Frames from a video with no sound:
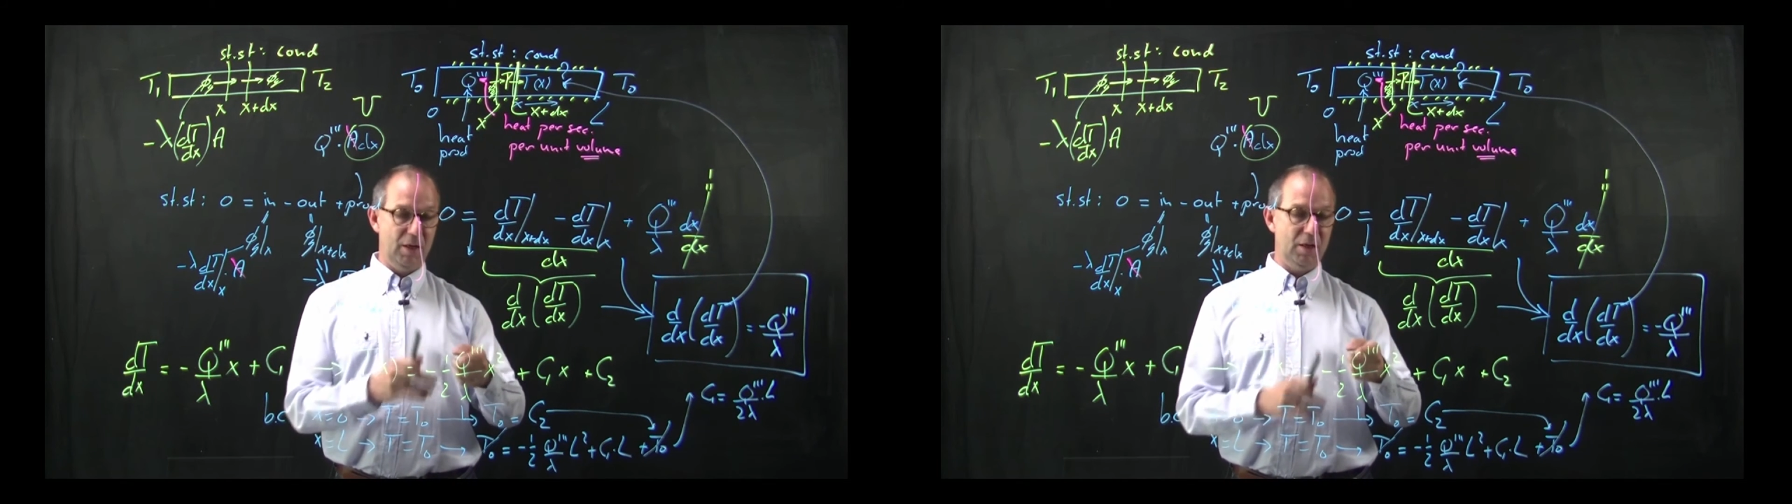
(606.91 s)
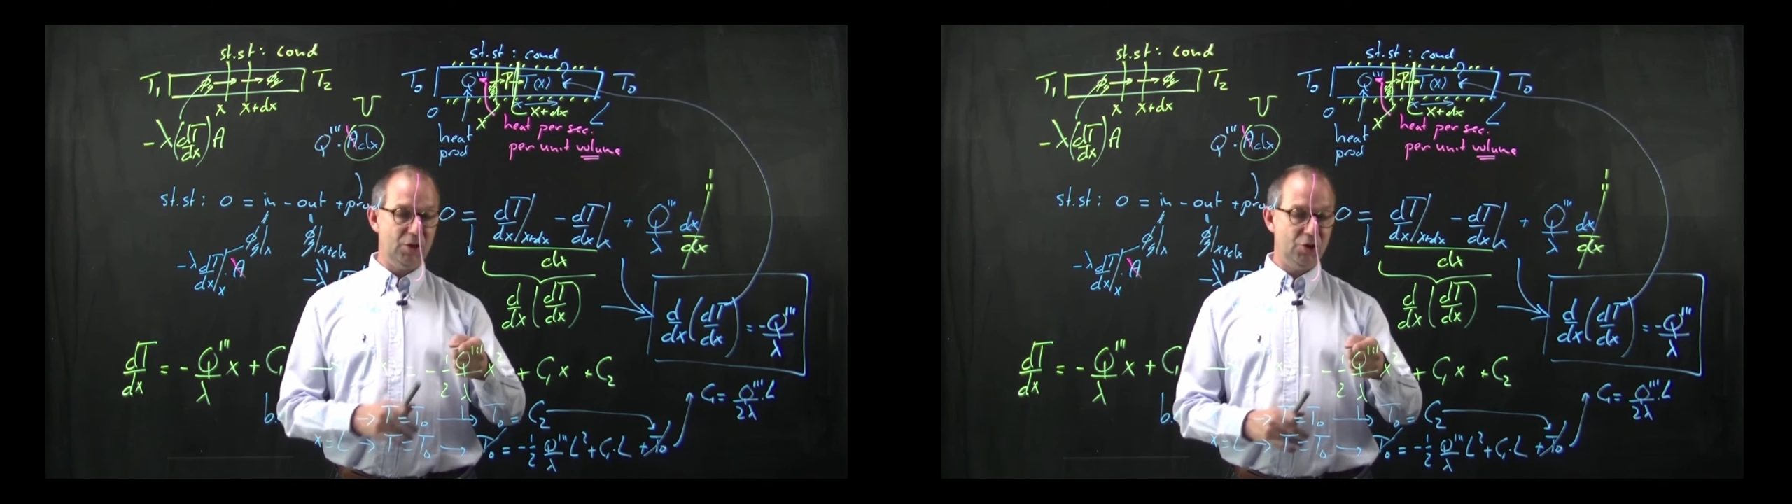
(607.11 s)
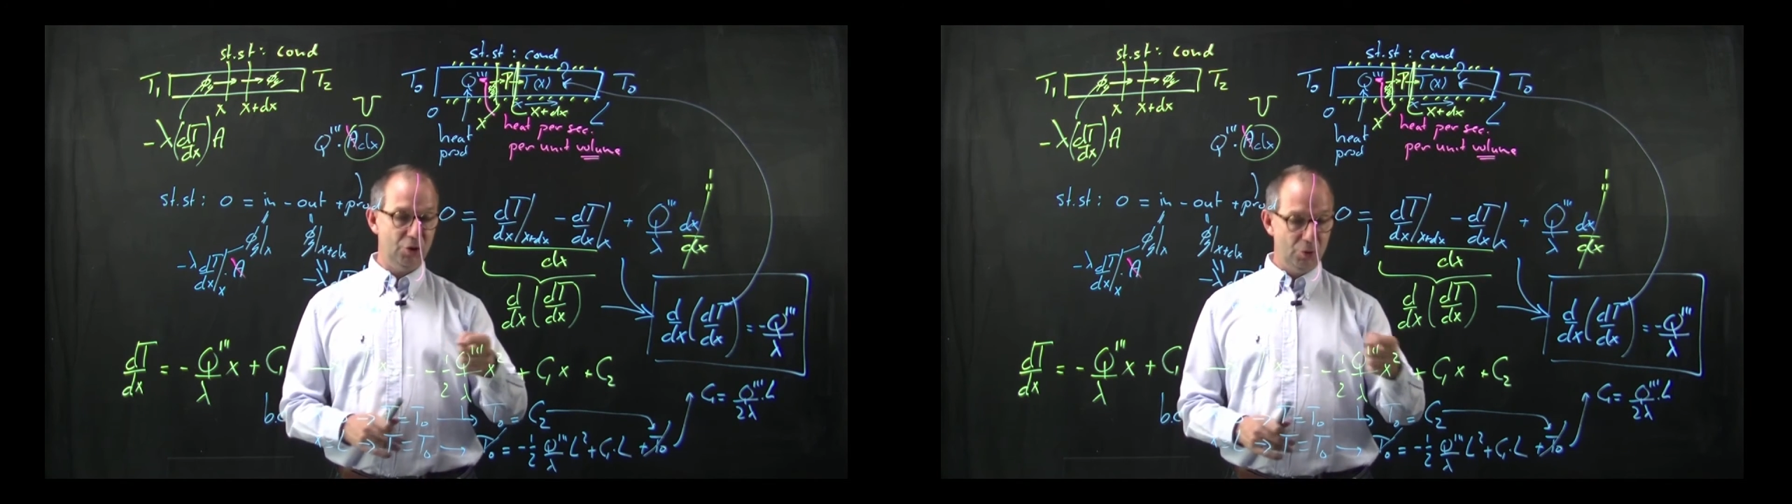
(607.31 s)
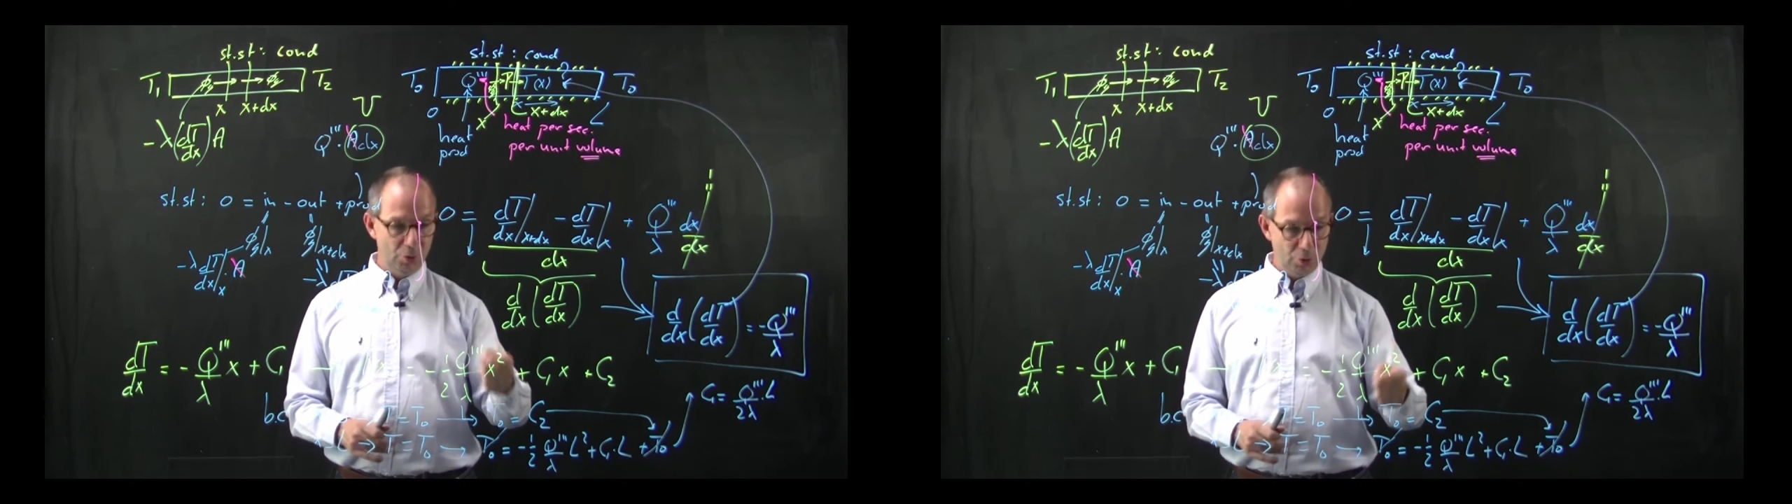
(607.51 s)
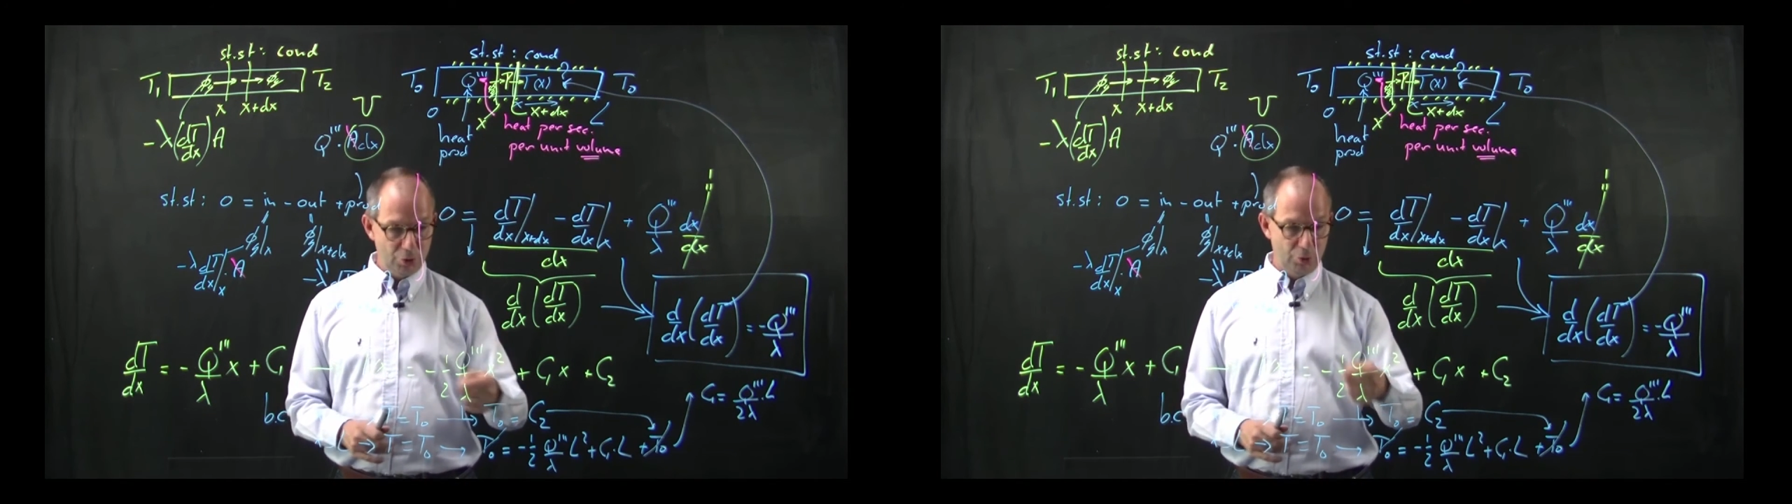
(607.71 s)
is
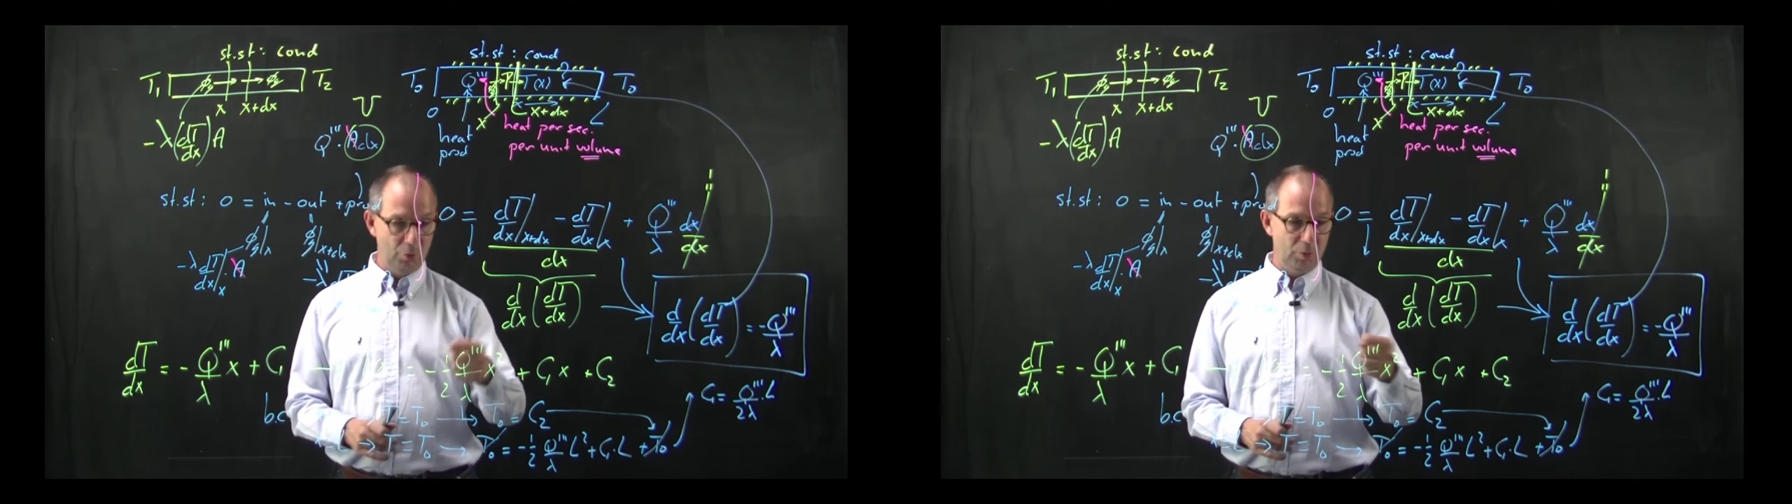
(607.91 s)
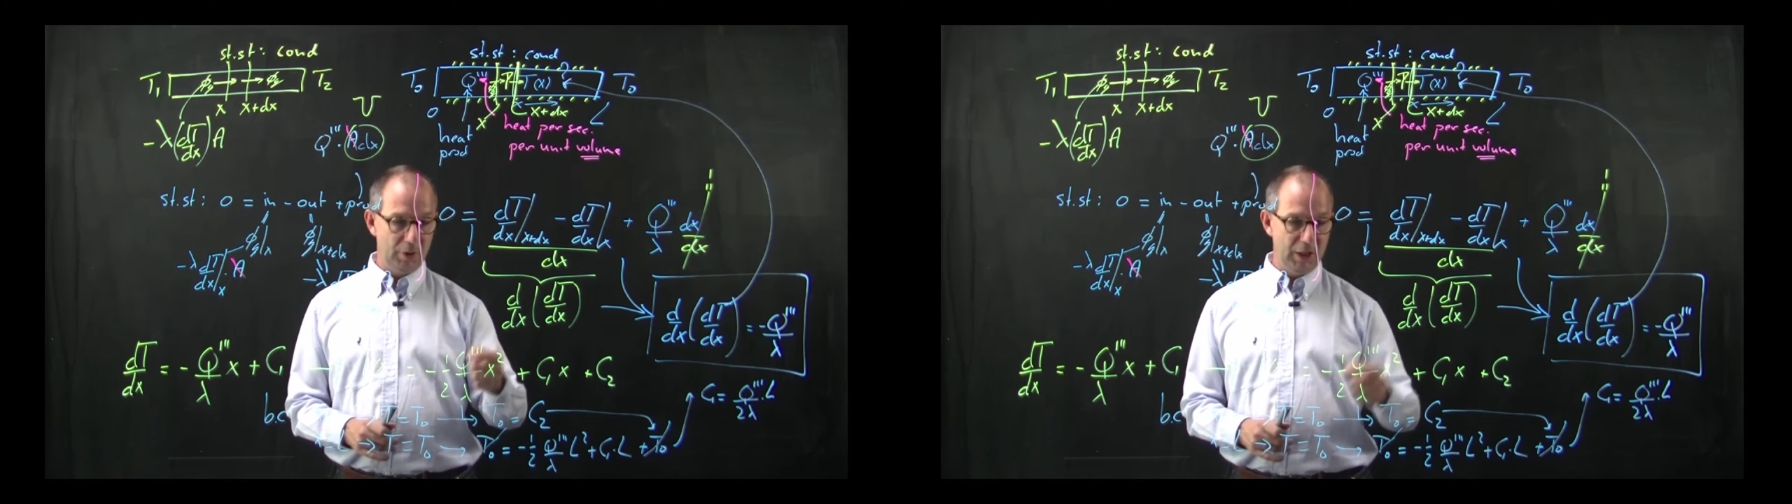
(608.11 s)
due to